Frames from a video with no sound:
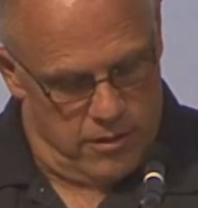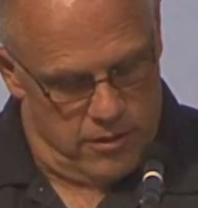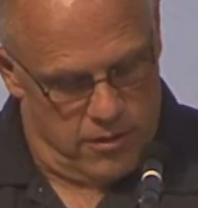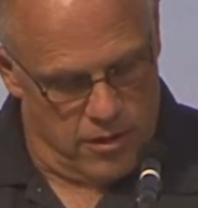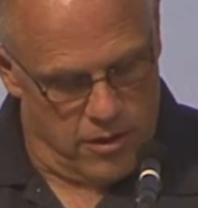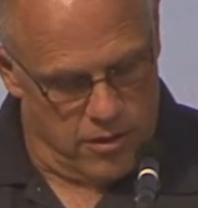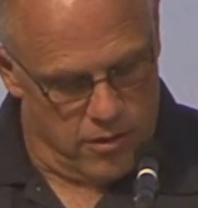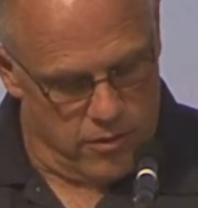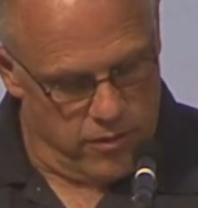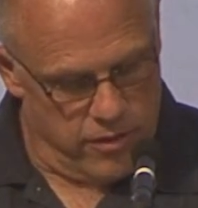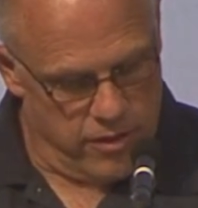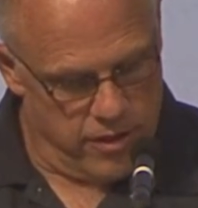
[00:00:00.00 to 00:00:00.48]

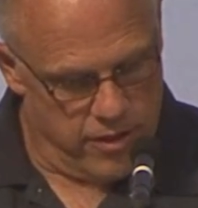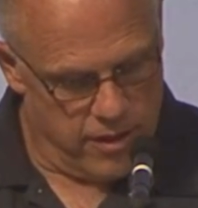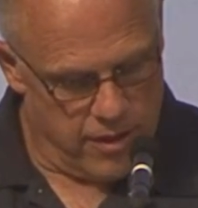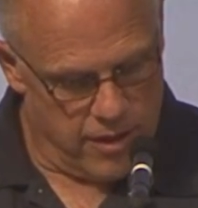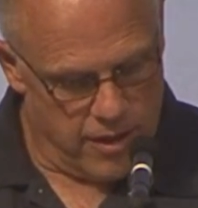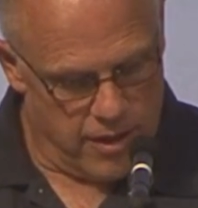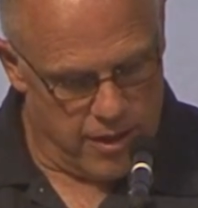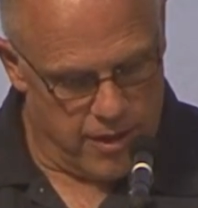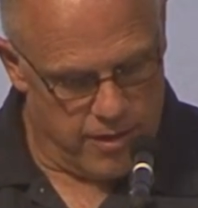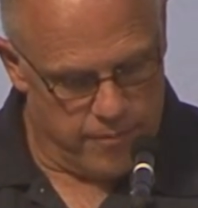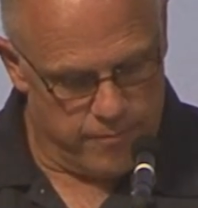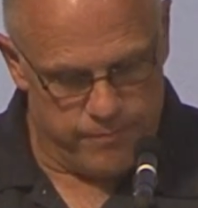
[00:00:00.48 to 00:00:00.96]
You
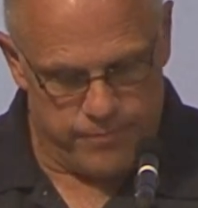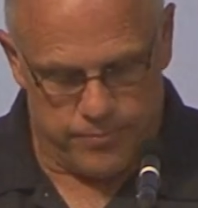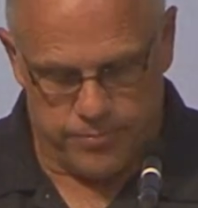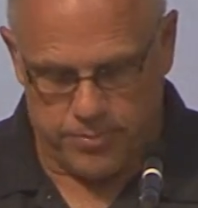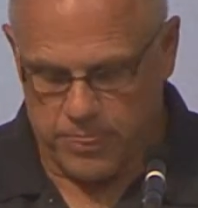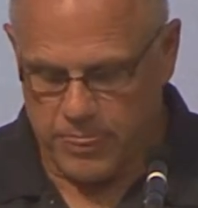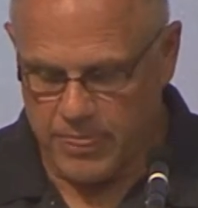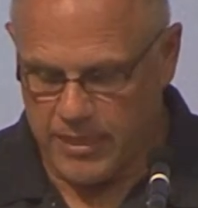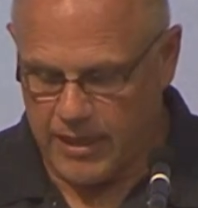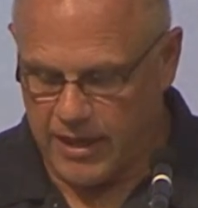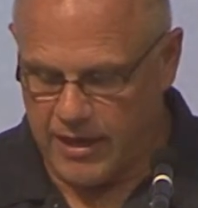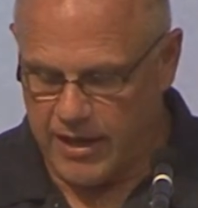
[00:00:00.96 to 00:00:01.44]
know,
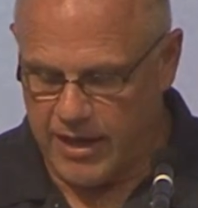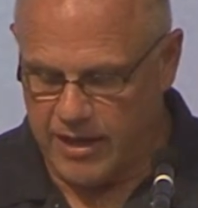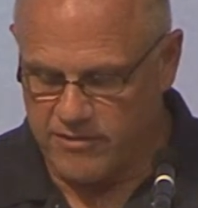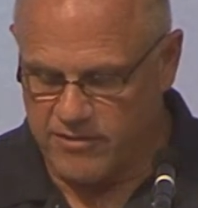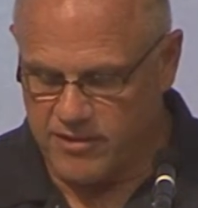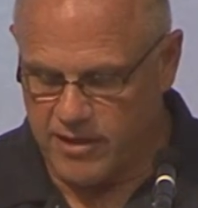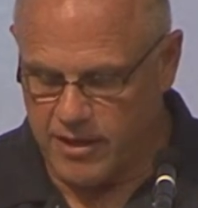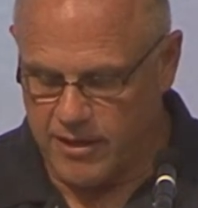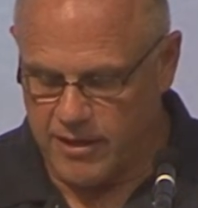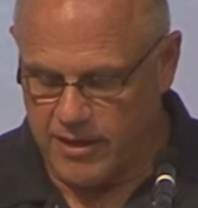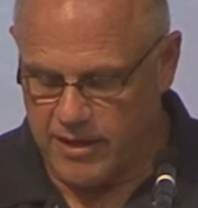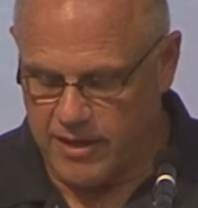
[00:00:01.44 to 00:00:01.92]
it
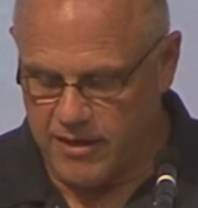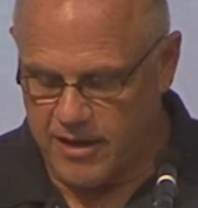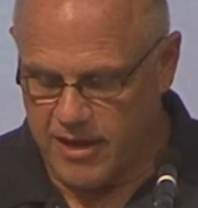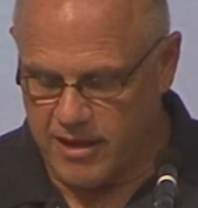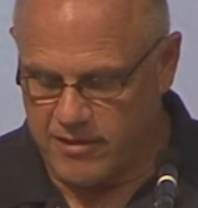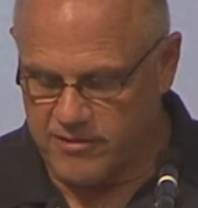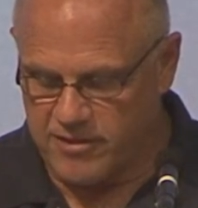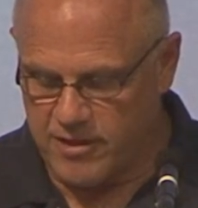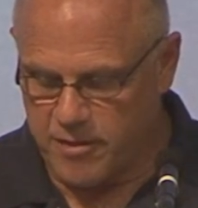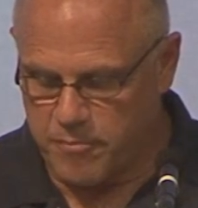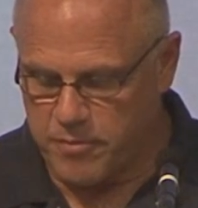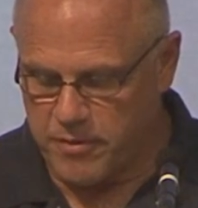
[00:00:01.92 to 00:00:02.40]
ends
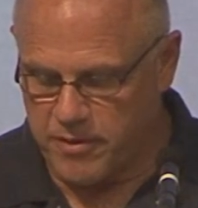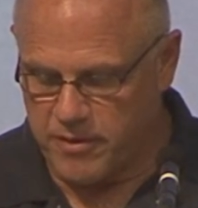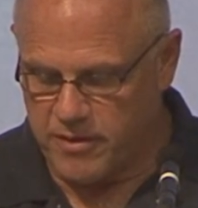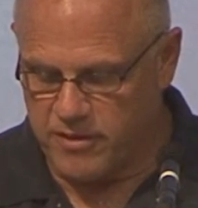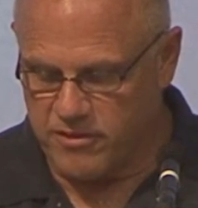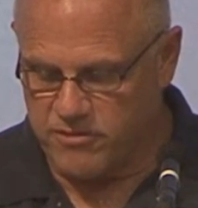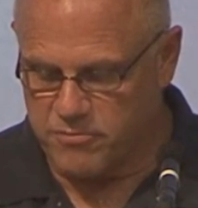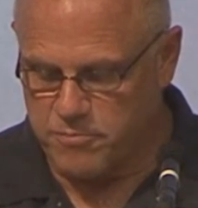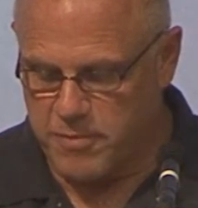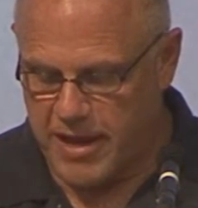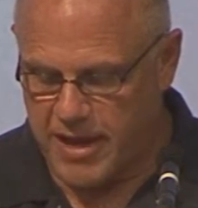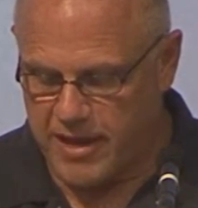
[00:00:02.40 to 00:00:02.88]
up in
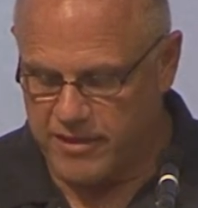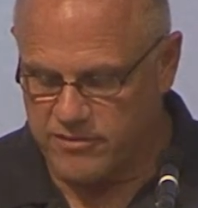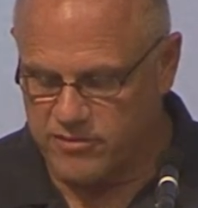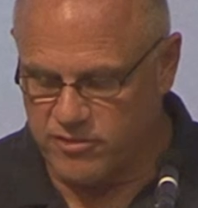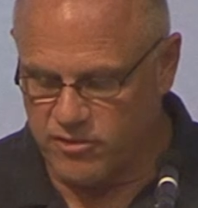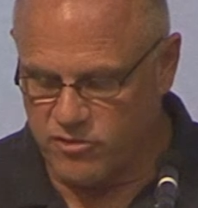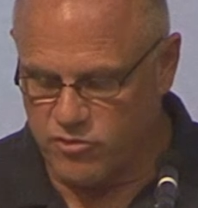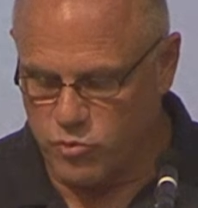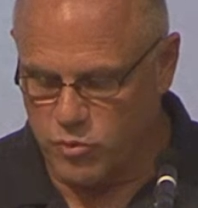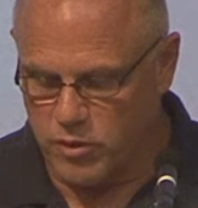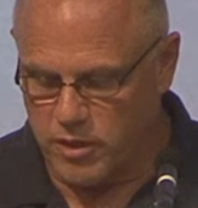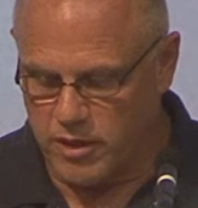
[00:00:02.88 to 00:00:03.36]
this
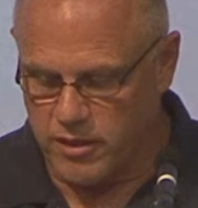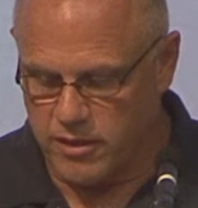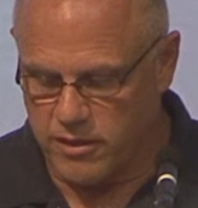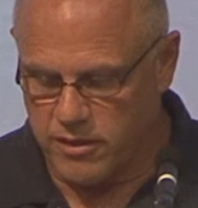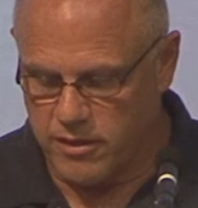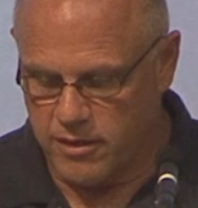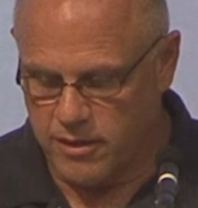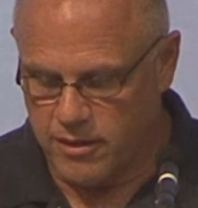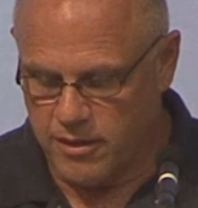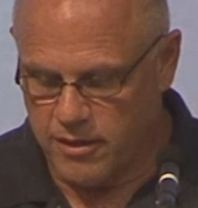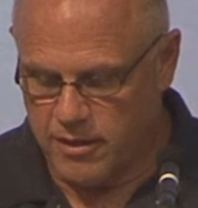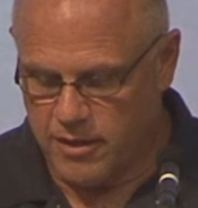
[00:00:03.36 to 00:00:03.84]
passage
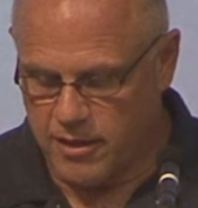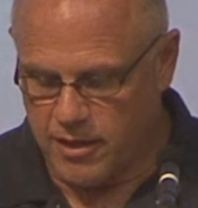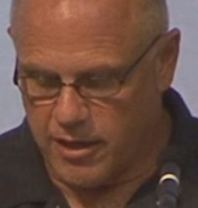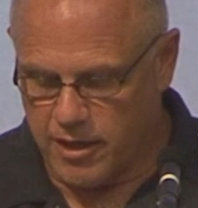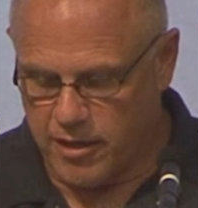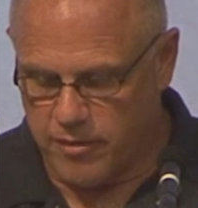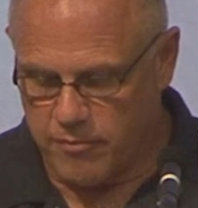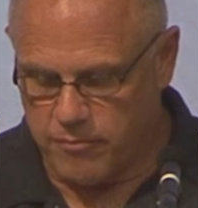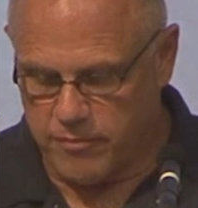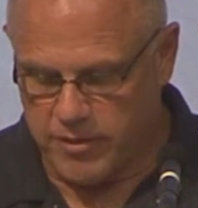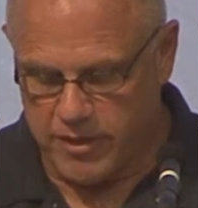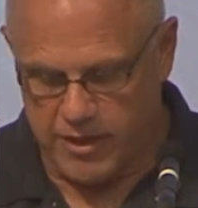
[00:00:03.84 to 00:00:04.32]
with,
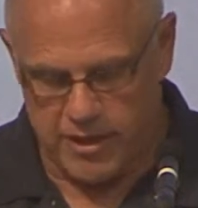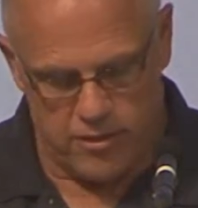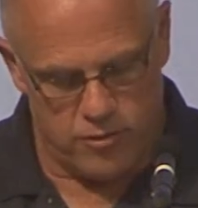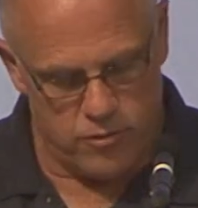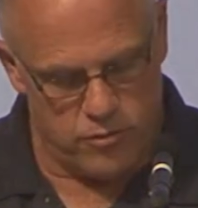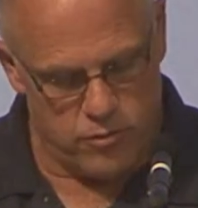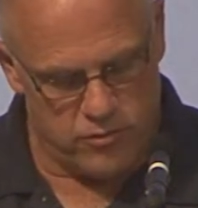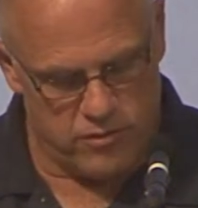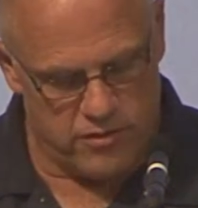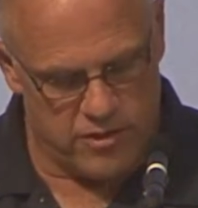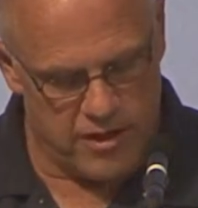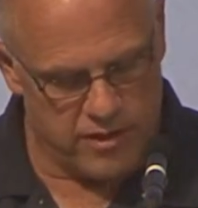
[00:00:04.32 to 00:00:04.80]
he
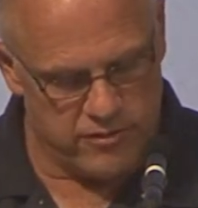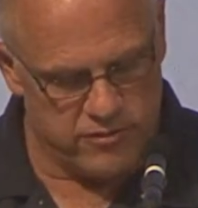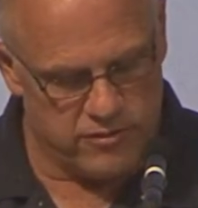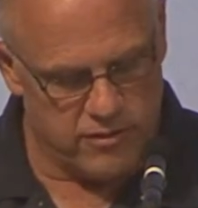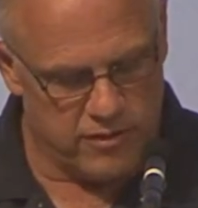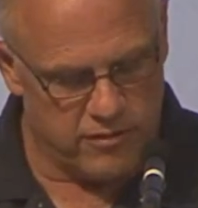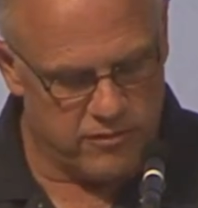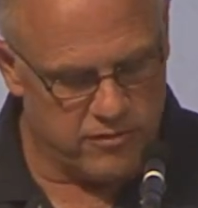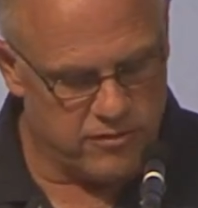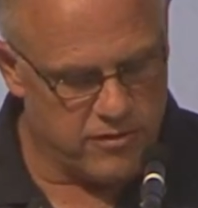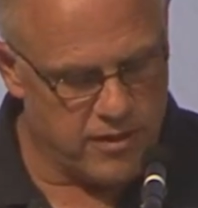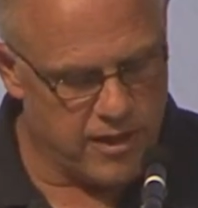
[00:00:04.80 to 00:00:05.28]
who does
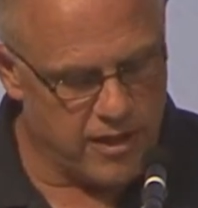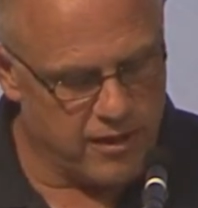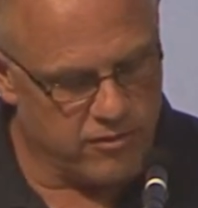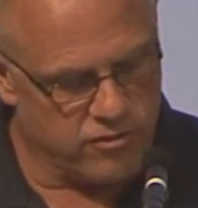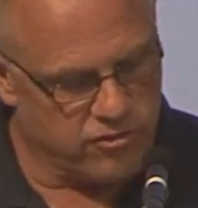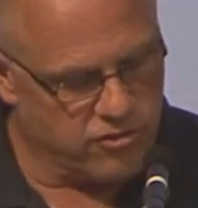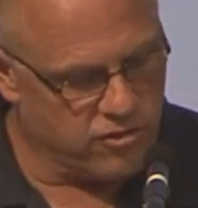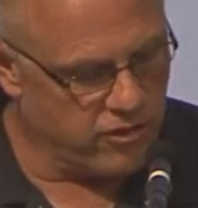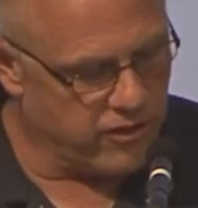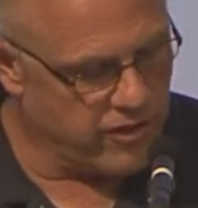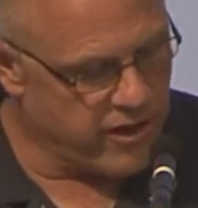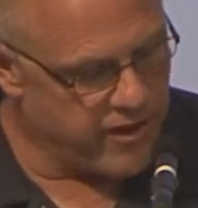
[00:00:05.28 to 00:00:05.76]
these
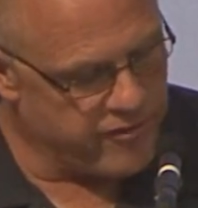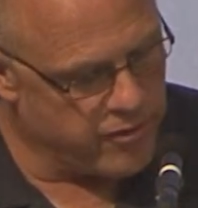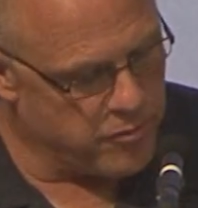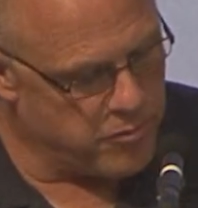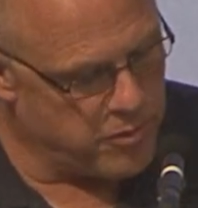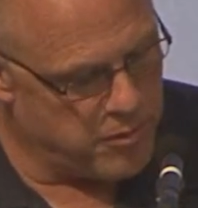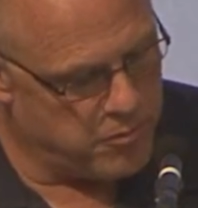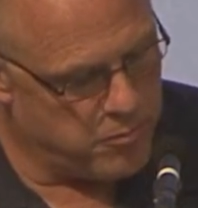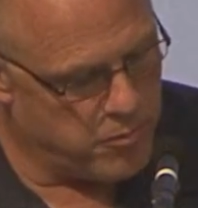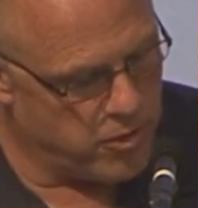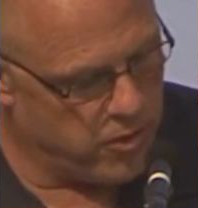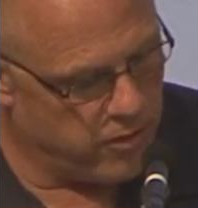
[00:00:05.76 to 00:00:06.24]
things shall never
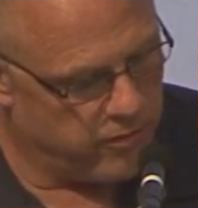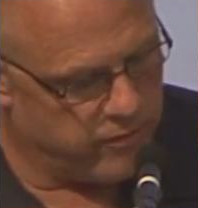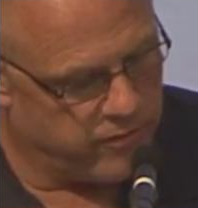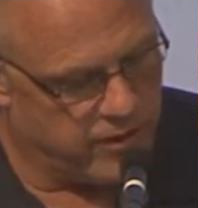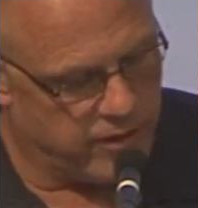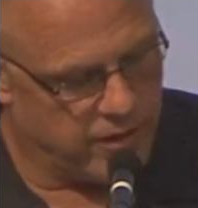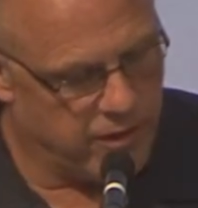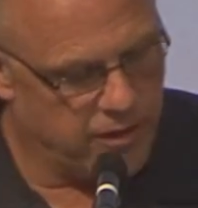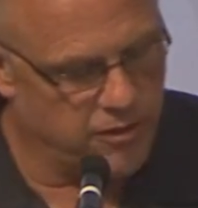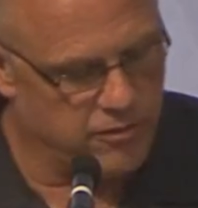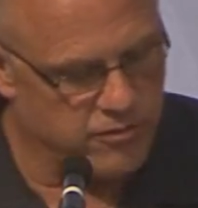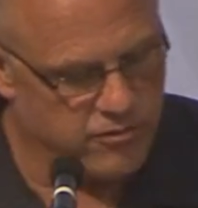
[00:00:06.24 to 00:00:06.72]
be
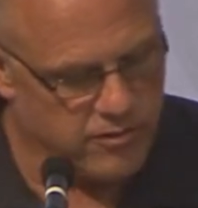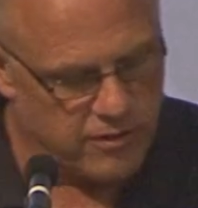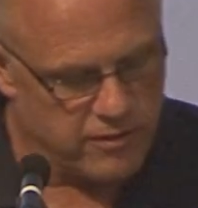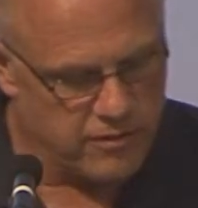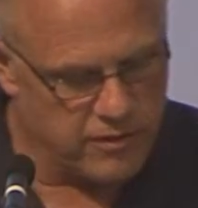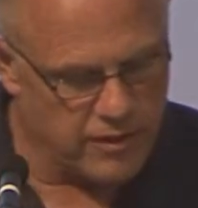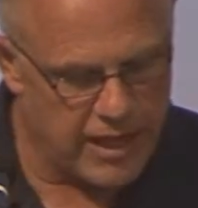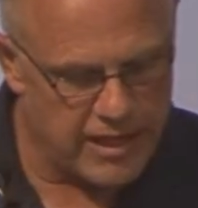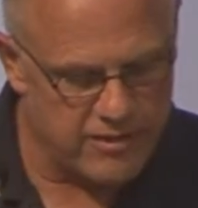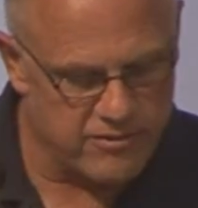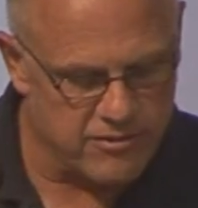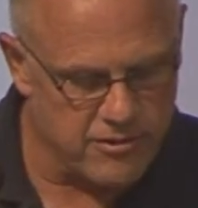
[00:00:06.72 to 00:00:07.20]
moved. And here's the
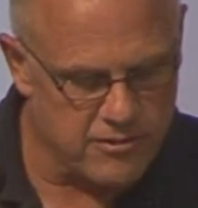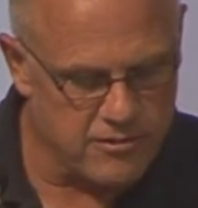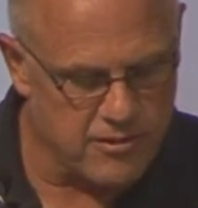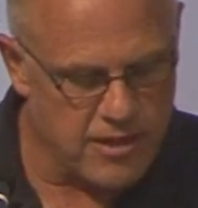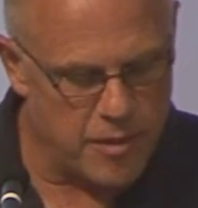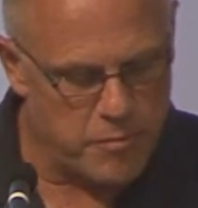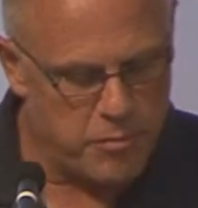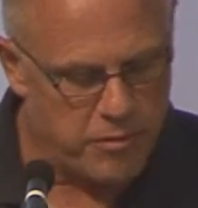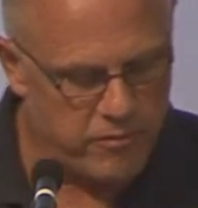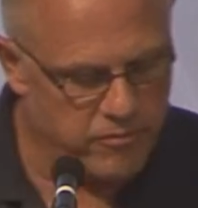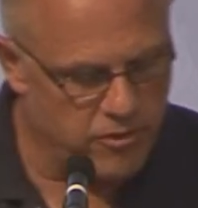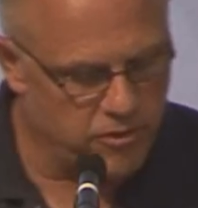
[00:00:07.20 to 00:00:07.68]
last
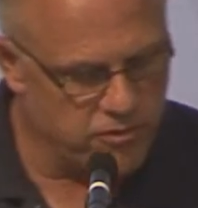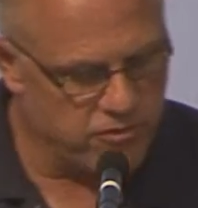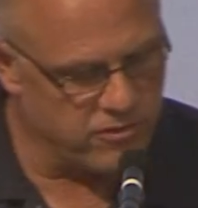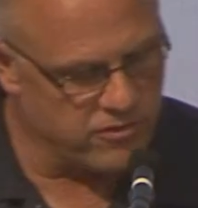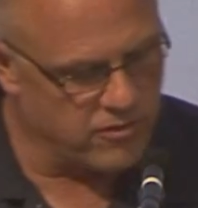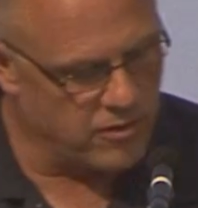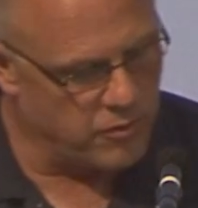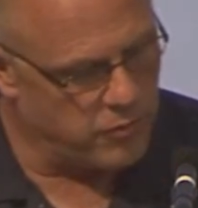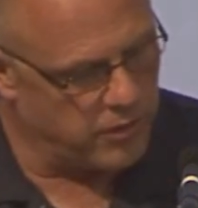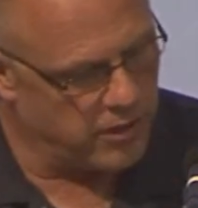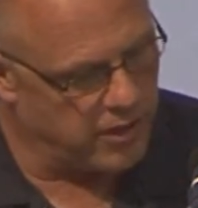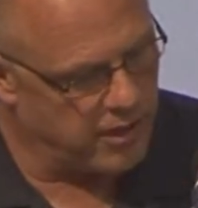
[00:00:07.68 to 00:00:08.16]
couple of
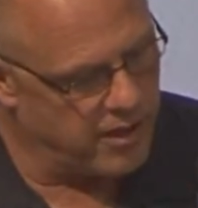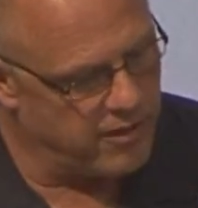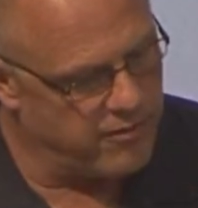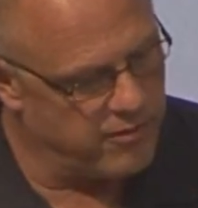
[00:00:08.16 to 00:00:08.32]
verses I want